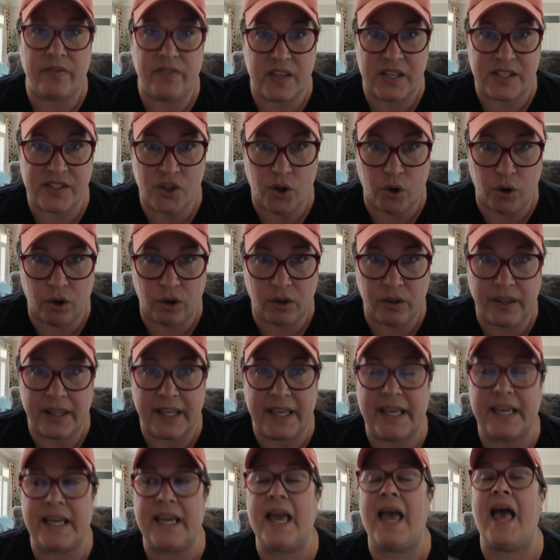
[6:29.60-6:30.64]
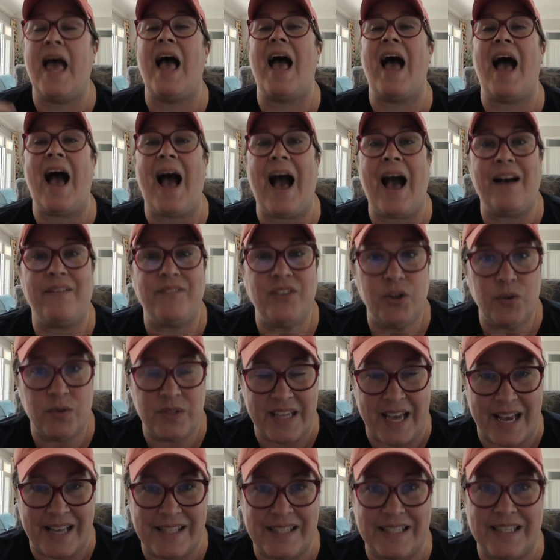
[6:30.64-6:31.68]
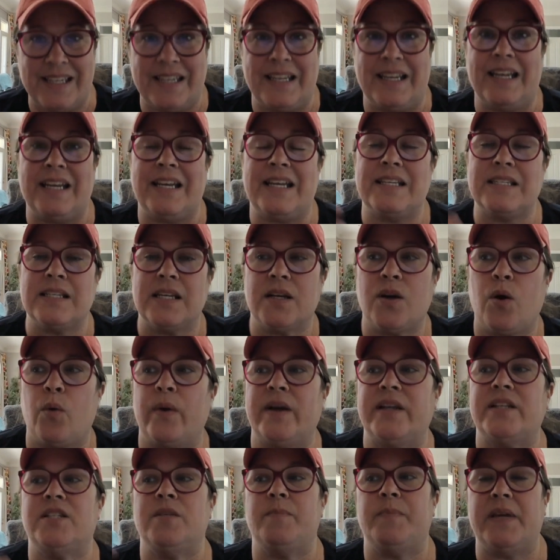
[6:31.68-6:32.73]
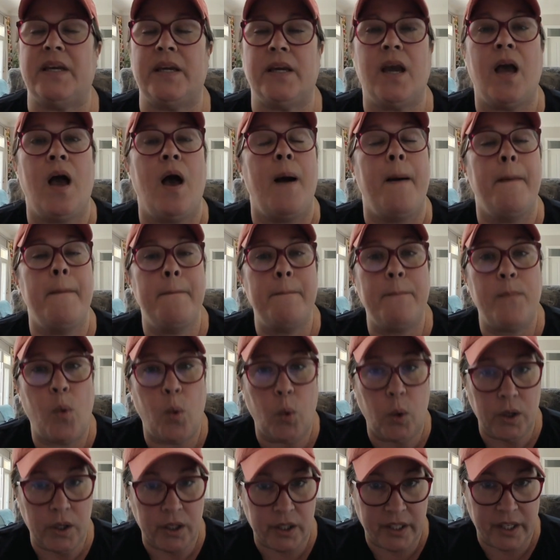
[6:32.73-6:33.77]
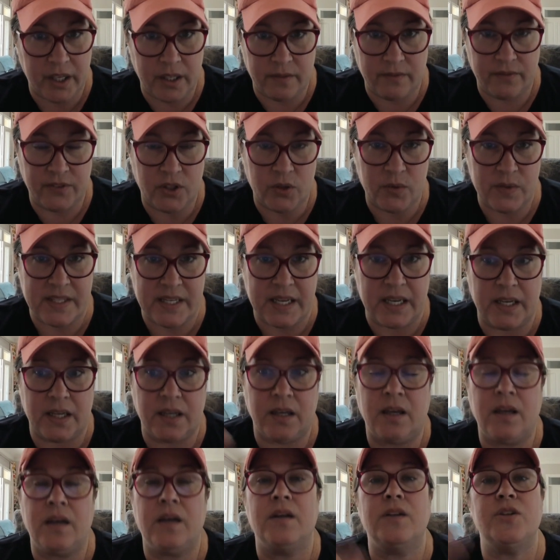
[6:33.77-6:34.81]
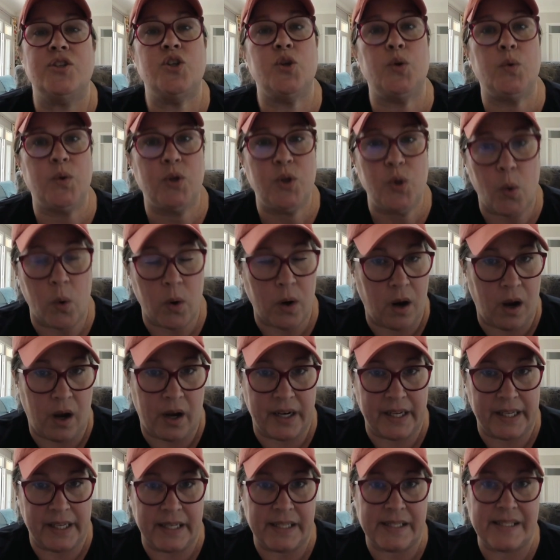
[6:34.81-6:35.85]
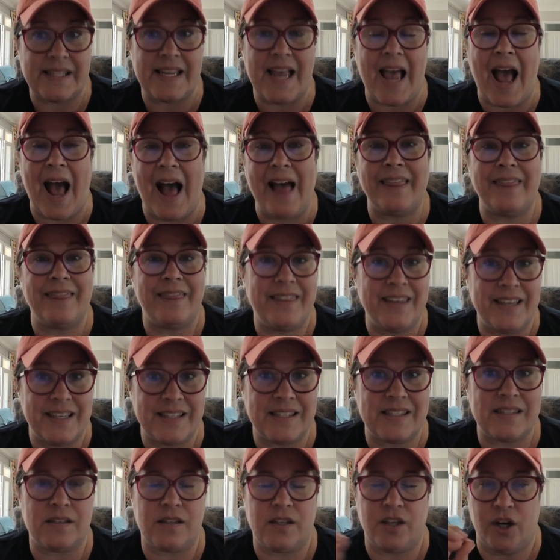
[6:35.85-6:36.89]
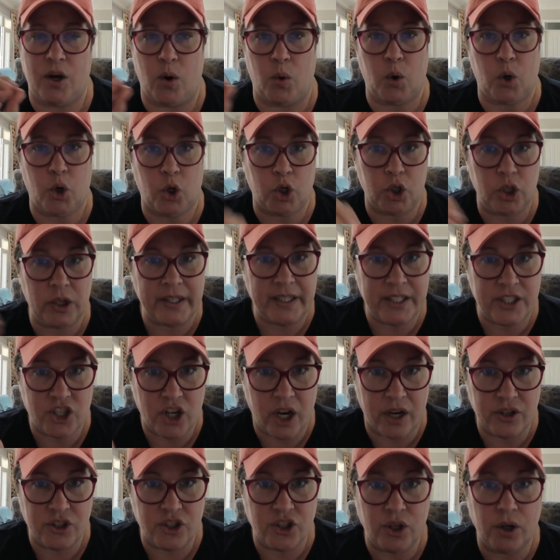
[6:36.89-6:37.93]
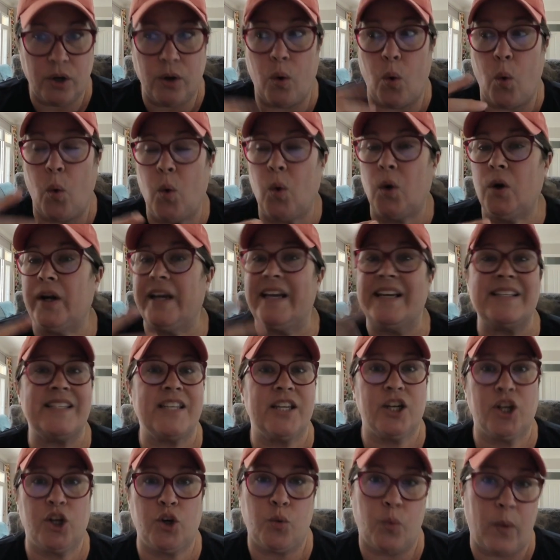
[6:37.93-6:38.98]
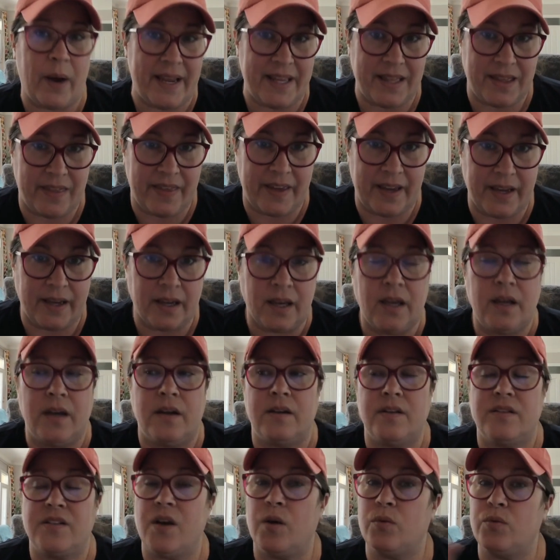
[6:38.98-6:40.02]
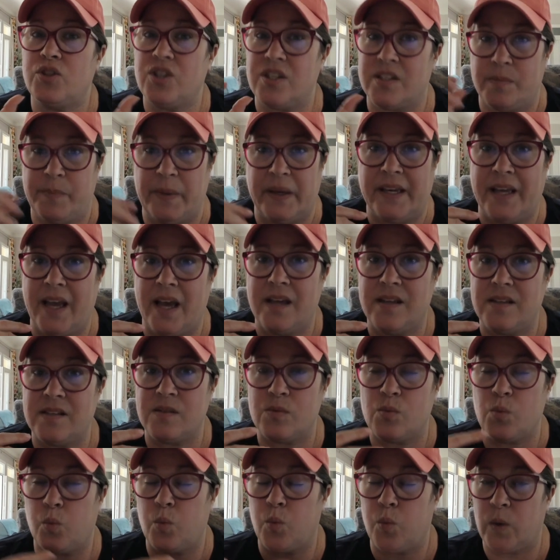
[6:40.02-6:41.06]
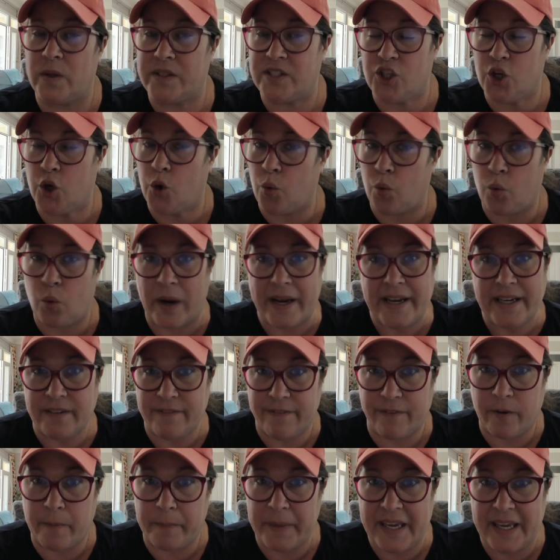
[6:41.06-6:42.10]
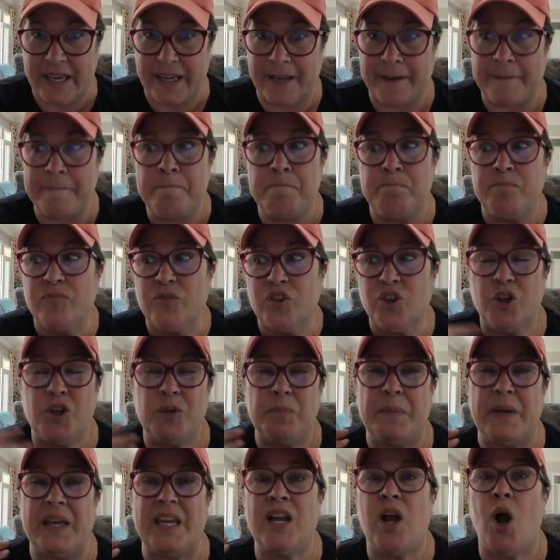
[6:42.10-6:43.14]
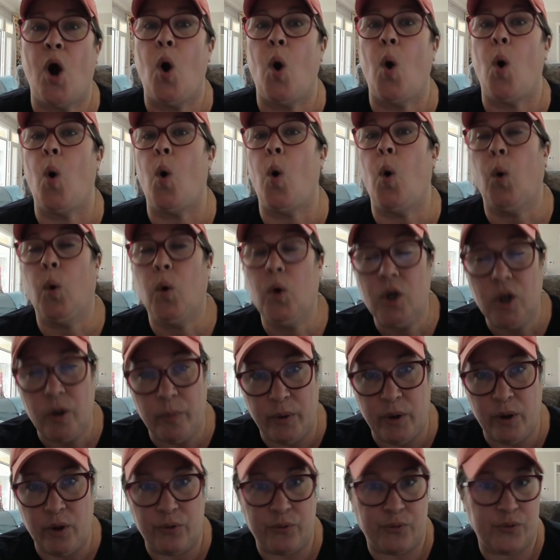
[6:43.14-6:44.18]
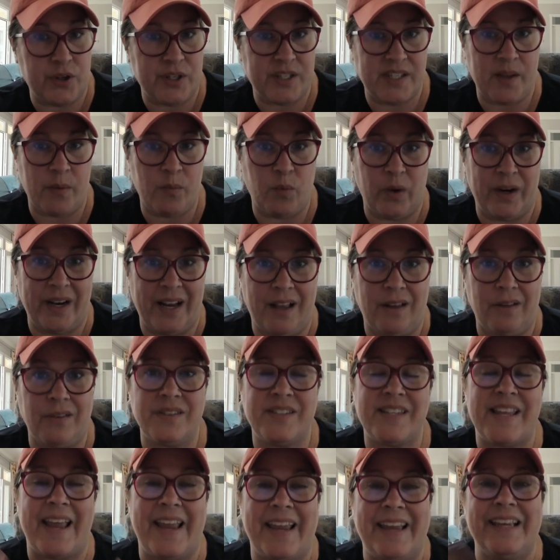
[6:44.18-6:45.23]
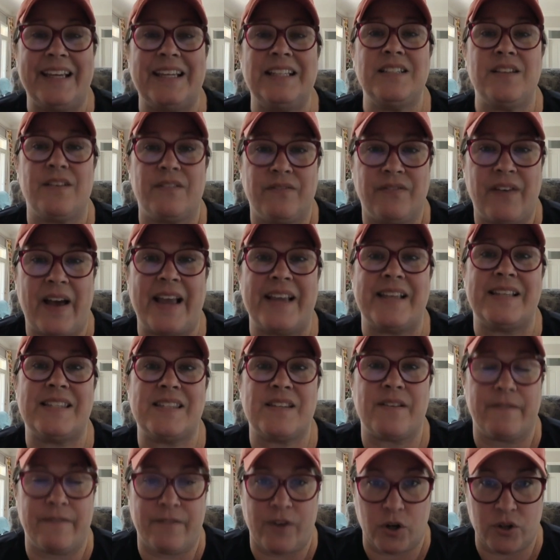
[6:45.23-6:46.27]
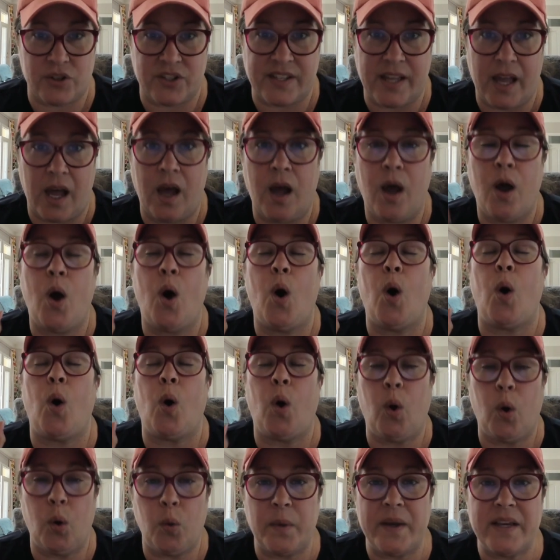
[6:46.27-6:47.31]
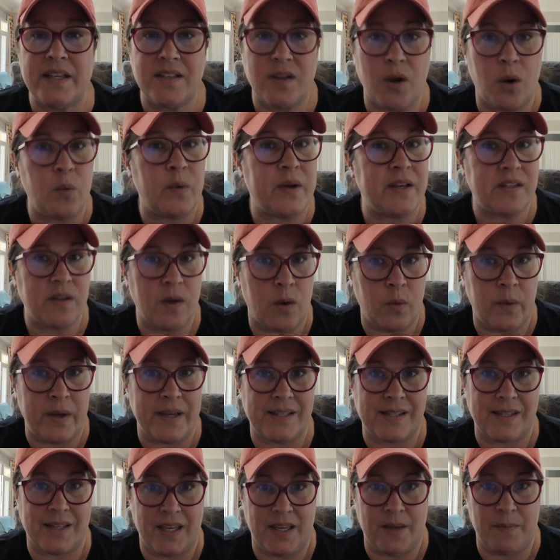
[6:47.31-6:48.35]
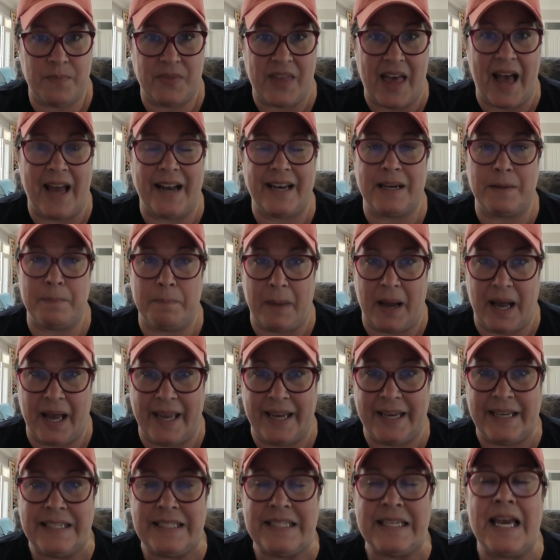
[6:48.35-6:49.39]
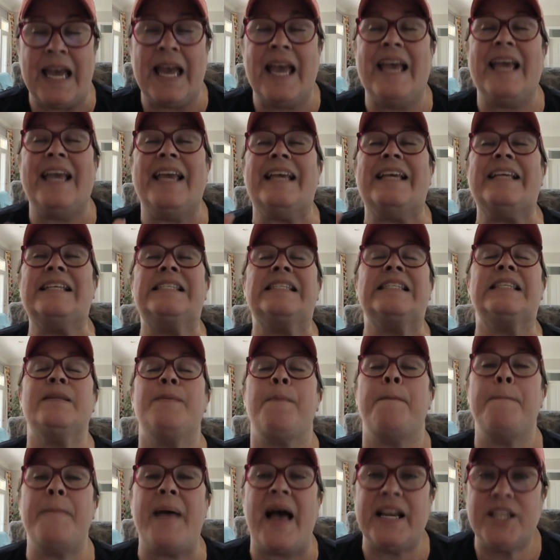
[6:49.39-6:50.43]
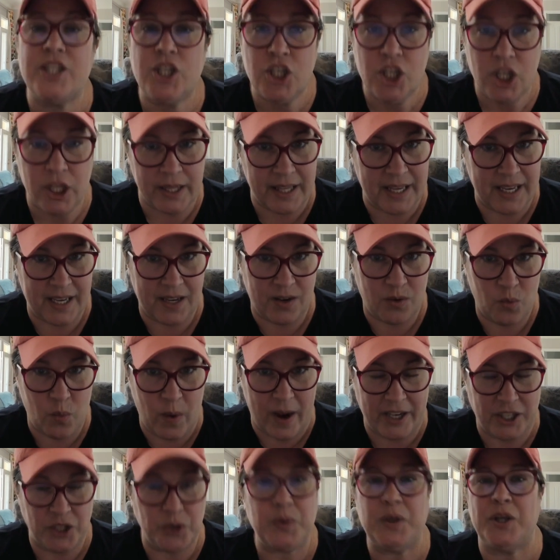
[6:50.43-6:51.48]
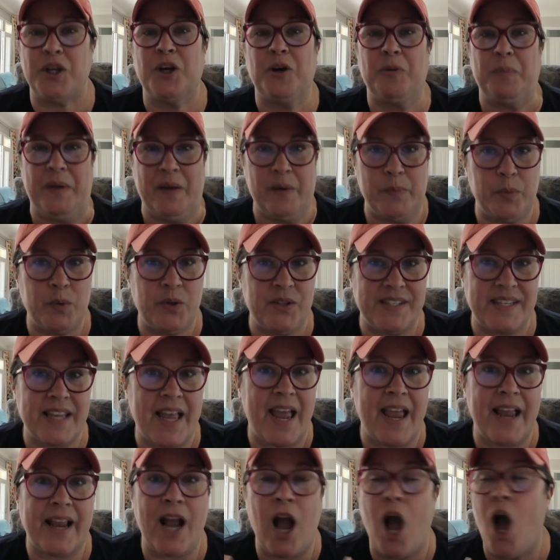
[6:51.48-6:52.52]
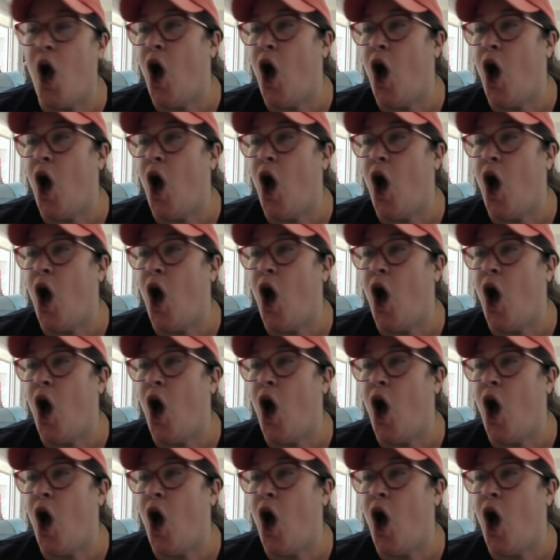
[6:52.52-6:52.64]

this early? Have you tested it? Is it going to be more confusing to your audience at this, you know, early juncture or is it a great thing? So, just because what's great for me could be horrible for someone else and vice versa. Always, always, always keep that in mind, especially when you hear people saying,